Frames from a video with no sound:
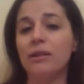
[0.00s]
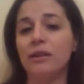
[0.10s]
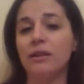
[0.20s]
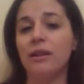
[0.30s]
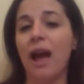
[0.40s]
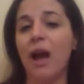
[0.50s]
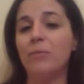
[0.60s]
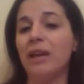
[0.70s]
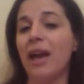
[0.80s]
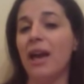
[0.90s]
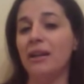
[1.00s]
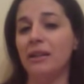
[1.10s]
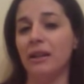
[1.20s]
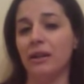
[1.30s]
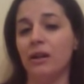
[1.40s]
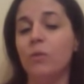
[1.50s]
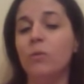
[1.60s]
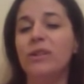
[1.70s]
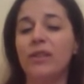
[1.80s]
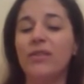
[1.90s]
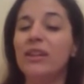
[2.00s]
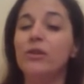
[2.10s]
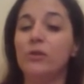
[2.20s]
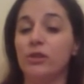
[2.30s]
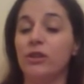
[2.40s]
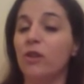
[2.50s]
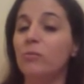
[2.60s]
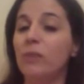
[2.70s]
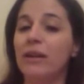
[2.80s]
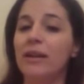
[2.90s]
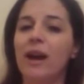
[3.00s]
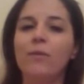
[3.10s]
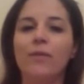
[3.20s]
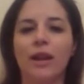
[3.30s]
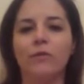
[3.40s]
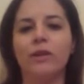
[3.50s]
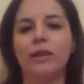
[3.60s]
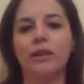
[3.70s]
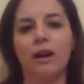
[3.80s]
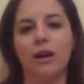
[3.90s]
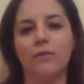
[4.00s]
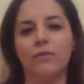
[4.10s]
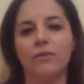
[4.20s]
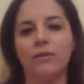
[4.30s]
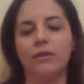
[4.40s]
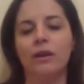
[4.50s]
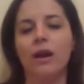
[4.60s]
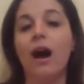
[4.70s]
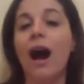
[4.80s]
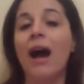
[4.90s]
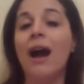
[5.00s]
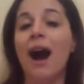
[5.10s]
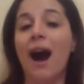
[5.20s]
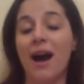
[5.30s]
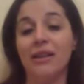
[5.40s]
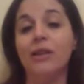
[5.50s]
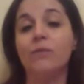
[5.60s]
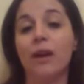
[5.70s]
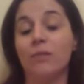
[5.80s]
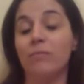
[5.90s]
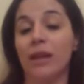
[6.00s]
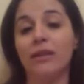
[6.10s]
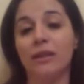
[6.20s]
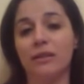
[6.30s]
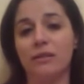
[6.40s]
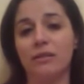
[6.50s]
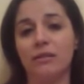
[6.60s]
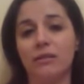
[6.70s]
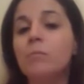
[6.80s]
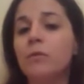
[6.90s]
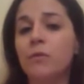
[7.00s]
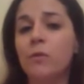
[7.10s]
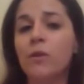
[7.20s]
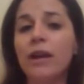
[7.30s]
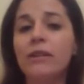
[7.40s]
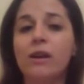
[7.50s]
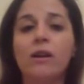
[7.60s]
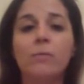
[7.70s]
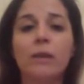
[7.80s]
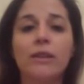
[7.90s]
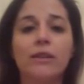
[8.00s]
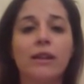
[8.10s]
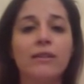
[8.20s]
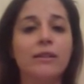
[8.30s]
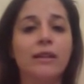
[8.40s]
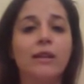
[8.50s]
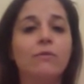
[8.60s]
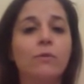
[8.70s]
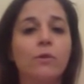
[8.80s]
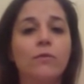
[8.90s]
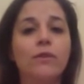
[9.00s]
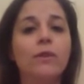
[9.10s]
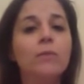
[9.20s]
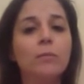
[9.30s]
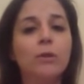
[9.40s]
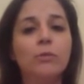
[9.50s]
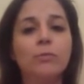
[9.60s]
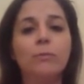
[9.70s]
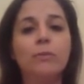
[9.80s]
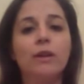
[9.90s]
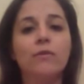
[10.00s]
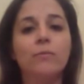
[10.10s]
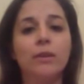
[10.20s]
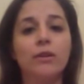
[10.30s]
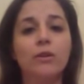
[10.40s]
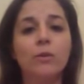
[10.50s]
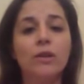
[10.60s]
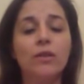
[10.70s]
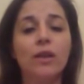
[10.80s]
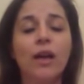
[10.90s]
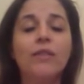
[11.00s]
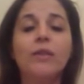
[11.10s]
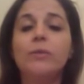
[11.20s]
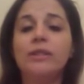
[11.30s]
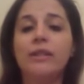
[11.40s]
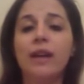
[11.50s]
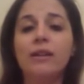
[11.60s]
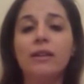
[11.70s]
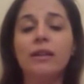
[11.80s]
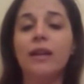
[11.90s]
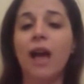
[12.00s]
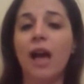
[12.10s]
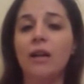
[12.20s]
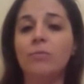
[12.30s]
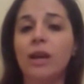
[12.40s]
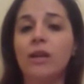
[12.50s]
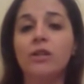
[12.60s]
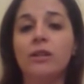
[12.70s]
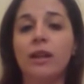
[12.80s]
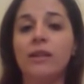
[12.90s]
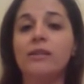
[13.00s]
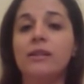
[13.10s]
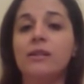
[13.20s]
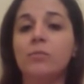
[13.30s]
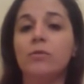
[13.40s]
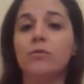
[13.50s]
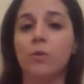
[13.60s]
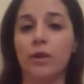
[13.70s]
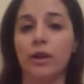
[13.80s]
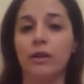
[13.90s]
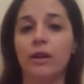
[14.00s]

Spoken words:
an unhappy ending, which I think you should know by now that I really love. I highly recommend it. Before I talk about the 1984 film that most people are familiar with, there was technically an adaptation that existed before it.